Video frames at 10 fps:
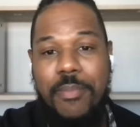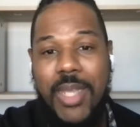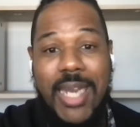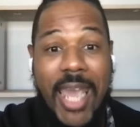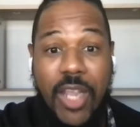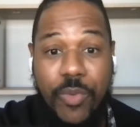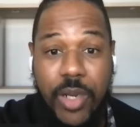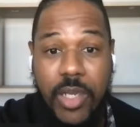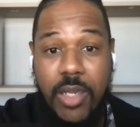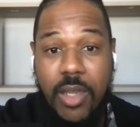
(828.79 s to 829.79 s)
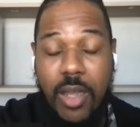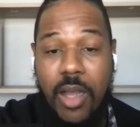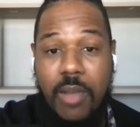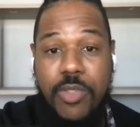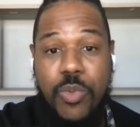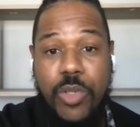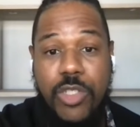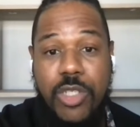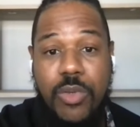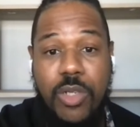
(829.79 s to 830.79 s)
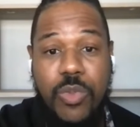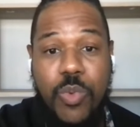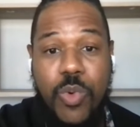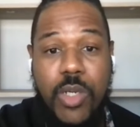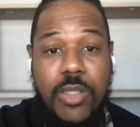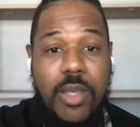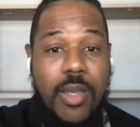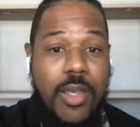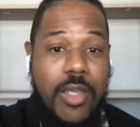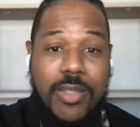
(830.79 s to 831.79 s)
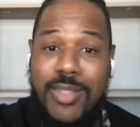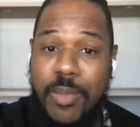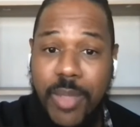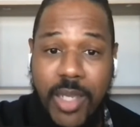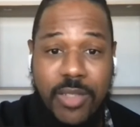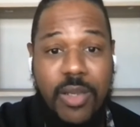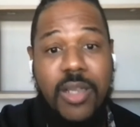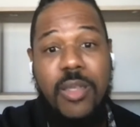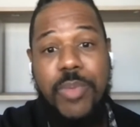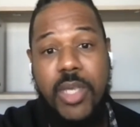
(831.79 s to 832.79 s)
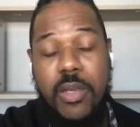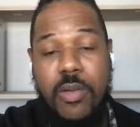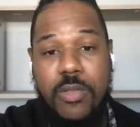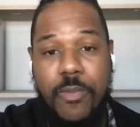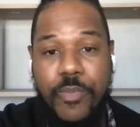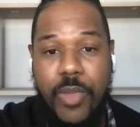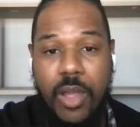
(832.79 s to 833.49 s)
being angry towards you or towards siblings or other peers.